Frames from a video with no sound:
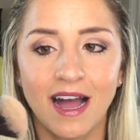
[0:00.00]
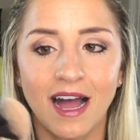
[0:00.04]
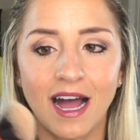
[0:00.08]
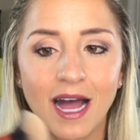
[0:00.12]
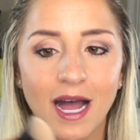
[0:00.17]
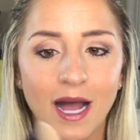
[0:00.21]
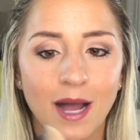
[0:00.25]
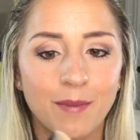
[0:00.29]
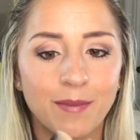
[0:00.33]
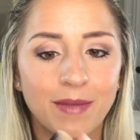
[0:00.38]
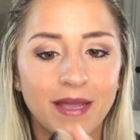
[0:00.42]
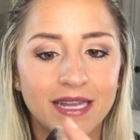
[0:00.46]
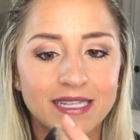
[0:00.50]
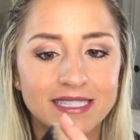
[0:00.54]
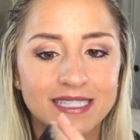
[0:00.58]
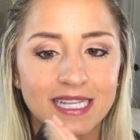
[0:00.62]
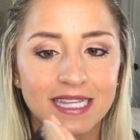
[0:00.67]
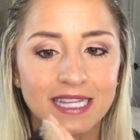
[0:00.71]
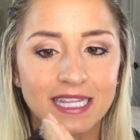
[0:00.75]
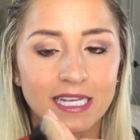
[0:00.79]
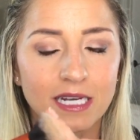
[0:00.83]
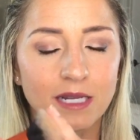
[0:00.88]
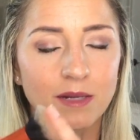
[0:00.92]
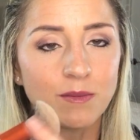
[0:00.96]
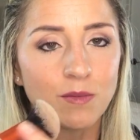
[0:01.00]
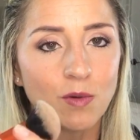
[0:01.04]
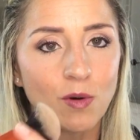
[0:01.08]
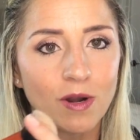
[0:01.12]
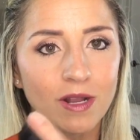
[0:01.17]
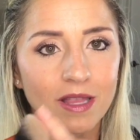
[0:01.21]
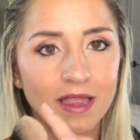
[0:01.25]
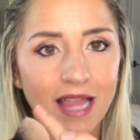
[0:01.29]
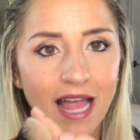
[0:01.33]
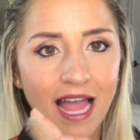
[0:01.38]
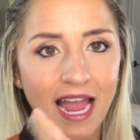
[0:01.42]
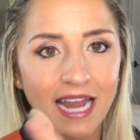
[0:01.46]
It's a little
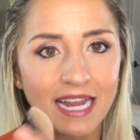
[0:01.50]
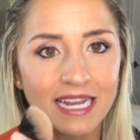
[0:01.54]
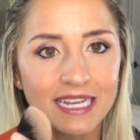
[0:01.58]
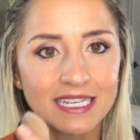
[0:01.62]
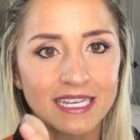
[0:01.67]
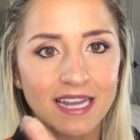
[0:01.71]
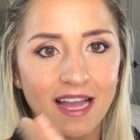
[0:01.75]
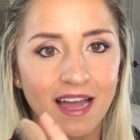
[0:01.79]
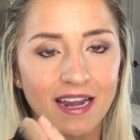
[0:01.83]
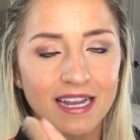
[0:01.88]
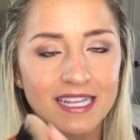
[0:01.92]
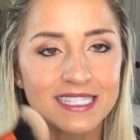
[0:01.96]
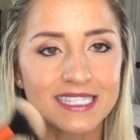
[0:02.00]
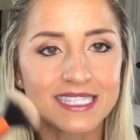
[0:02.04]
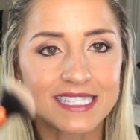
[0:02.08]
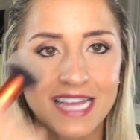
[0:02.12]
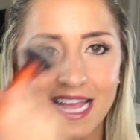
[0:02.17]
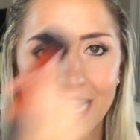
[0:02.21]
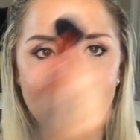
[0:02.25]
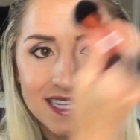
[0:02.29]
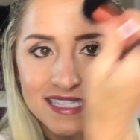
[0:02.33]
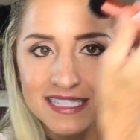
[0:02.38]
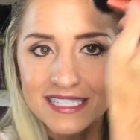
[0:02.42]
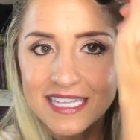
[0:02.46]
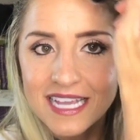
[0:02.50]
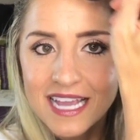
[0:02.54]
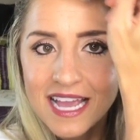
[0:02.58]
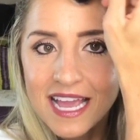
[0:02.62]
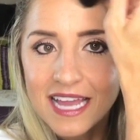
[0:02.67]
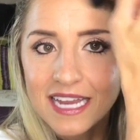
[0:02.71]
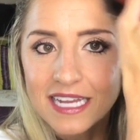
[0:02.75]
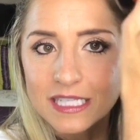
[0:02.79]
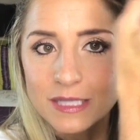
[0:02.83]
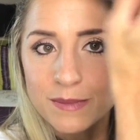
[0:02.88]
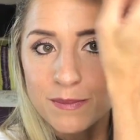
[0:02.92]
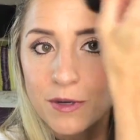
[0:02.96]
more light and not as dense,
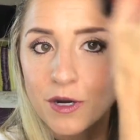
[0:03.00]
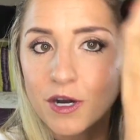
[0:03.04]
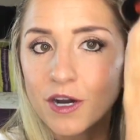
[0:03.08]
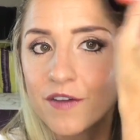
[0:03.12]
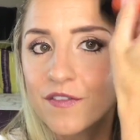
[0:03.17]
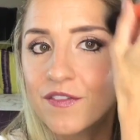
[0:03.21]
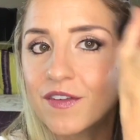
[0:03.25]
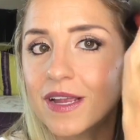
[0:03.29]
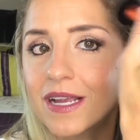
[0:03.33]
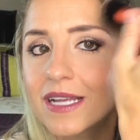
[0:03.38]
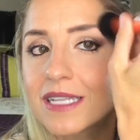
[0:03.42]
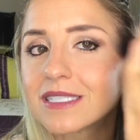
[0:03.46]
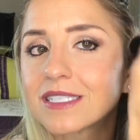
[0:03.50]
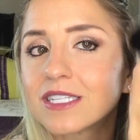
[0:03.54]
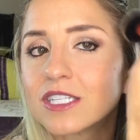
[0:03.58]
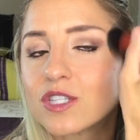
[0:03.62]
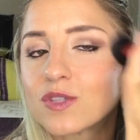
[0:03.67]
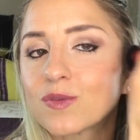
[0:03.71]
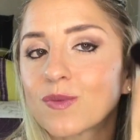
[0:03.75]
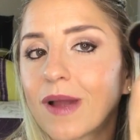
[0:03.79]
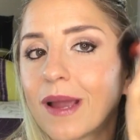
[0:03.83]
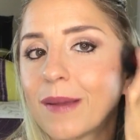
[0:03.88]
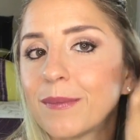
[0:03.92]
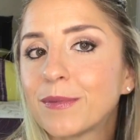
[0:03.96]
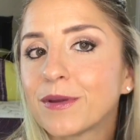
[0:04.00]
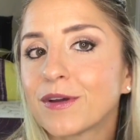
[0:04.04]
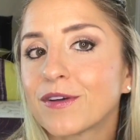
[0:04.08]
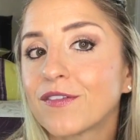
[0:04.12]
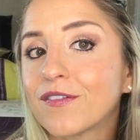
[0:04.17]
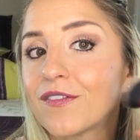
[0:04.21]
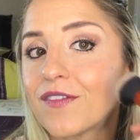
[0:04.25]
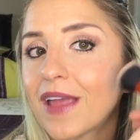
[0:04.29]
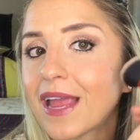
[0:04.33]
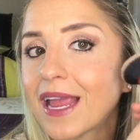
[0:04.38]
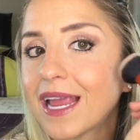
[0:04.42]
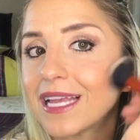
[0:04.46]
and it's perfect to swipe
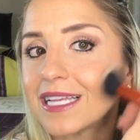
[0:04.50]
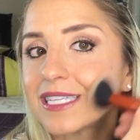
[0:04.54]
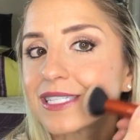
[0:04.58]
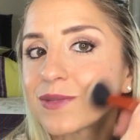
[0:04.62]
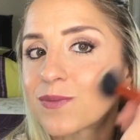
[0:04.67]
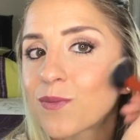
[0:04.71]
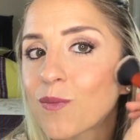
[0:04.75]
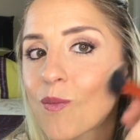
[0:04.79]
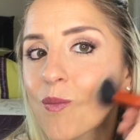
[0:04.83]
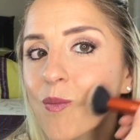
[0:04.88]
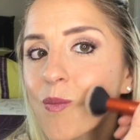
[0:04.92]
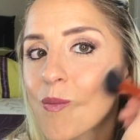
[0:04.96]
your face